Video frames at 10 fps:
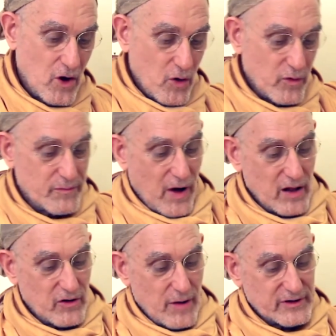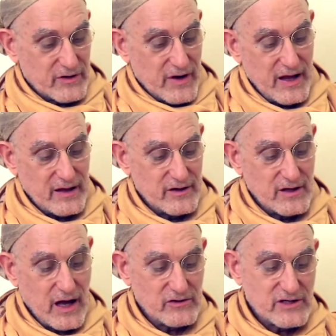With Balaram at their head, the
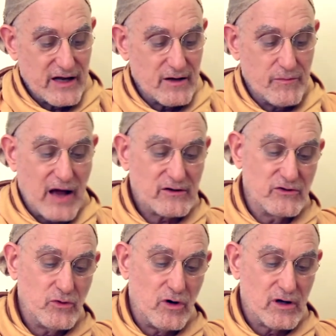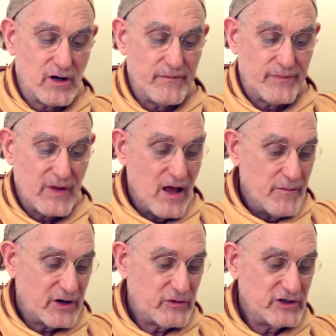Yadus headed back to Dwarka.
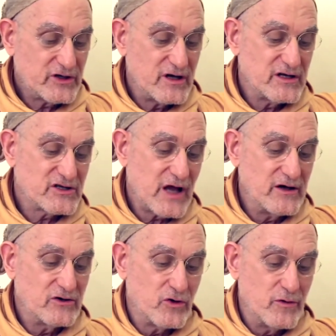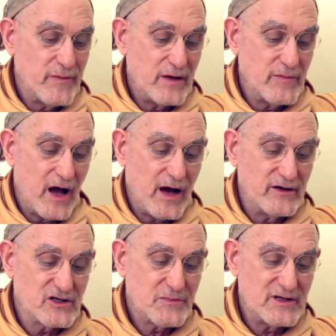But Krishna decided to remain behind
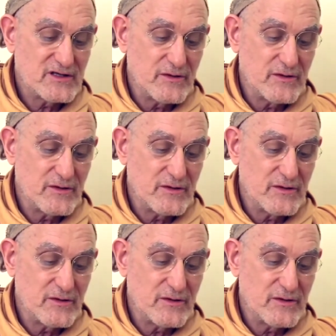to spend some